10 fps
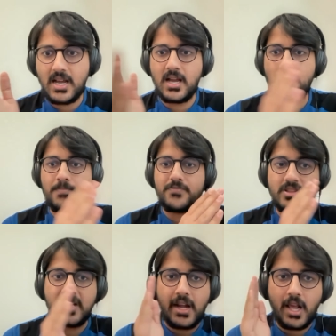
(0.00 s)
um,
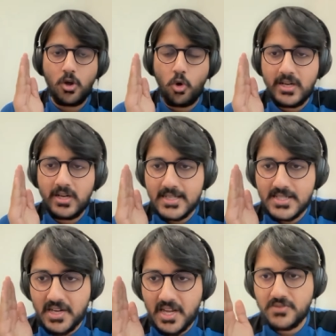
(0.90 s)
needing only a
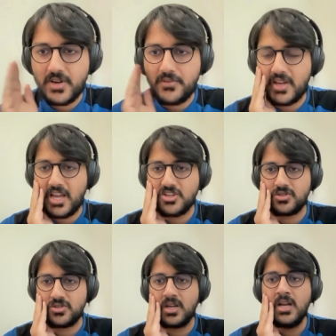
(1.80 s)
signature
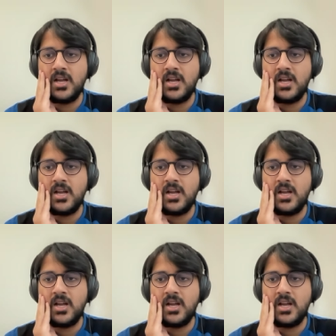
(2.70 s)
verification